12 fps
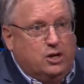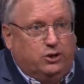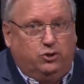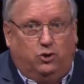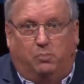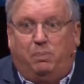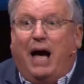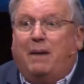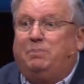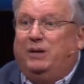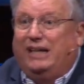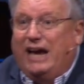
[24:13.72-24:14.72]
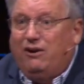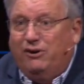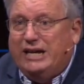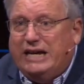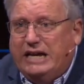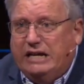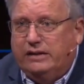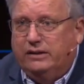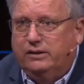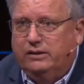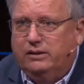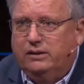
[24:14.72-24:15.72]
your popularity.
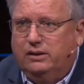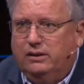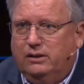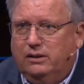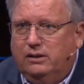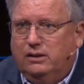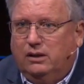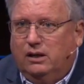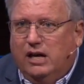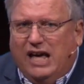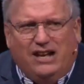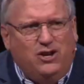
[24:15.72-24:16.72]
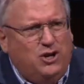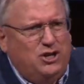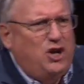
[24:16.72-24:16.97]
And you can